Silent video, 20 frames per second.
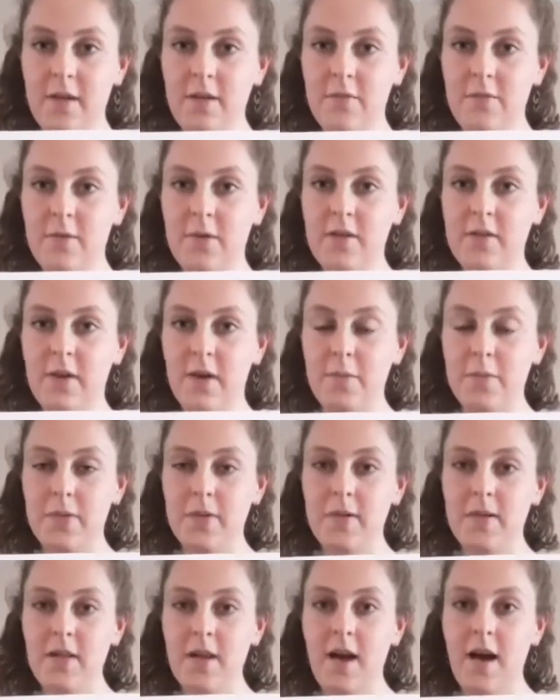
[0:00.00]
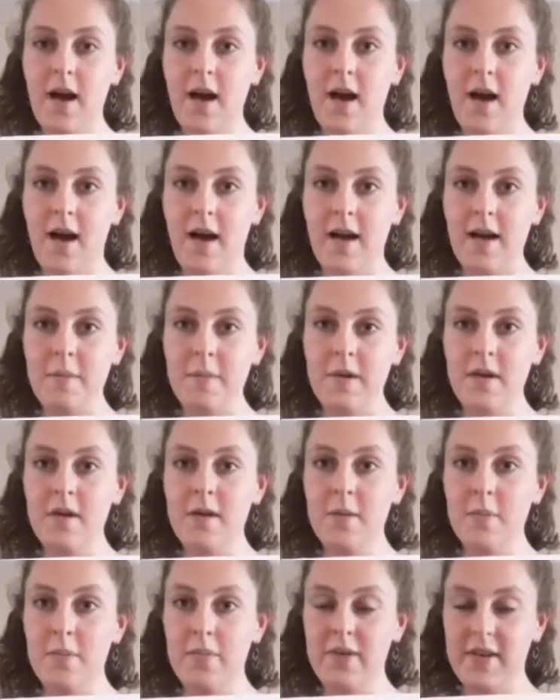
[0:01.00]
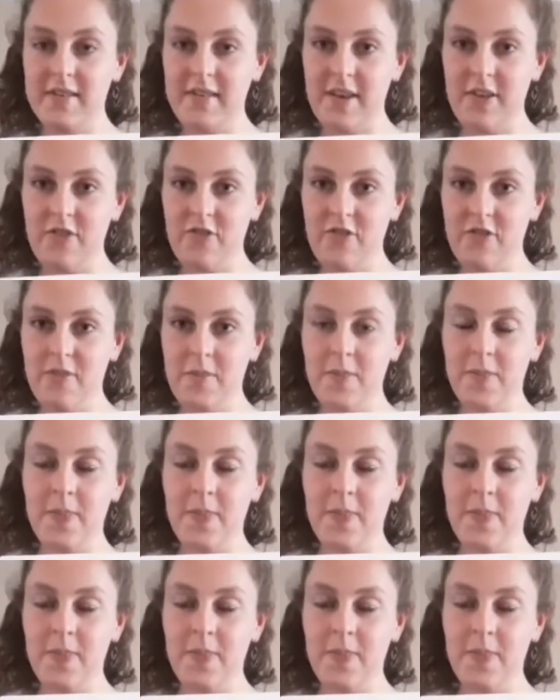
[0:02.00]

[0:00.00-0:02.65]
For example, I'm British.